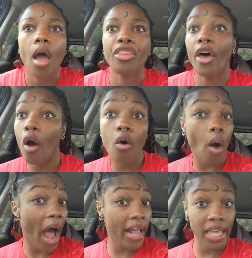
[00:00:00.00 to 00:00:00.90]

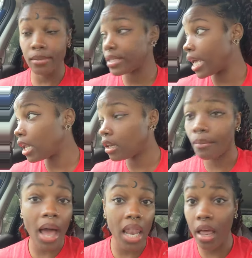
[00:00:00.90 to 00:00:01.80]
though I keep telling
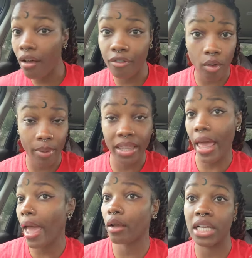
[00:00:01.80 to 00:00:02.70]
them I love them and
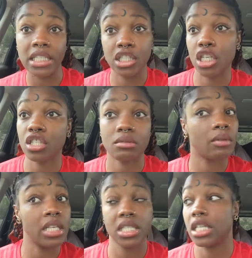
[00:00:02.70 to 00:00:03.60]
that it just
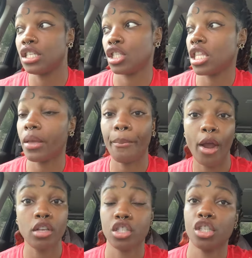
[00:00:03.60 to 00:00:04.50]
it's it's nothing
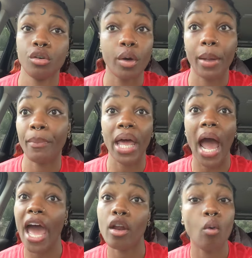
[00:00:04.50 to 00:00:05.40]
personal, but
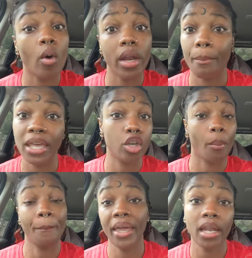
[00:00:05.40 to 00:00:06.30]
I don't want to be
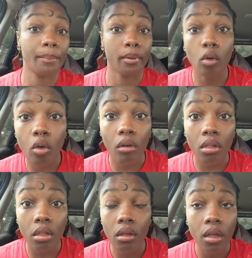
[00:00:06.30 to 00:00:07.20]
your pit
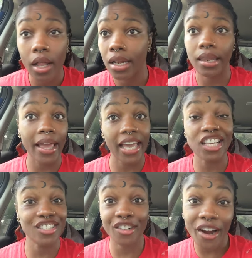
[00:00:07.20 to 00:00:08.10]
bull. Like
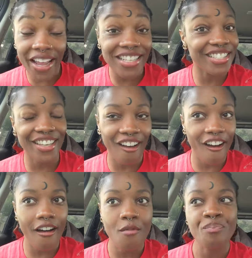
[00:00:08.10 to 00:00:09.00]
it's crazy,
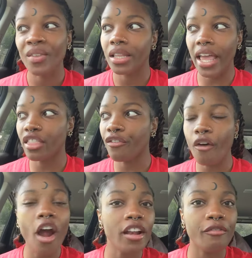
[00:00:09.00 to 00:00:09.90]
y'all. Like the
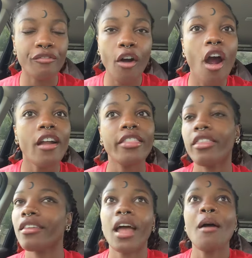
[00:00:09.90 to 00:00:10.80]
far far
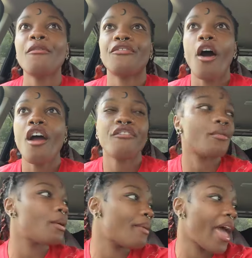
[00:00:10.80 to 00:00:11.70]
I'm far
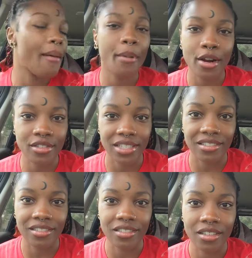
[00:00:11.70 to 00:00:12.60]
from a mad
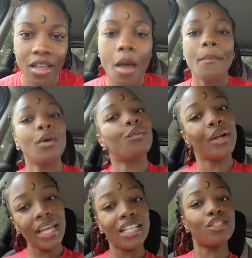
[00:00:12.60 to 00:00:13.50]
person, but
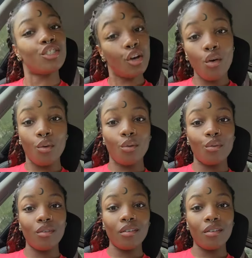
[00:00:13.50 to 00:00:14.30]
rent is due.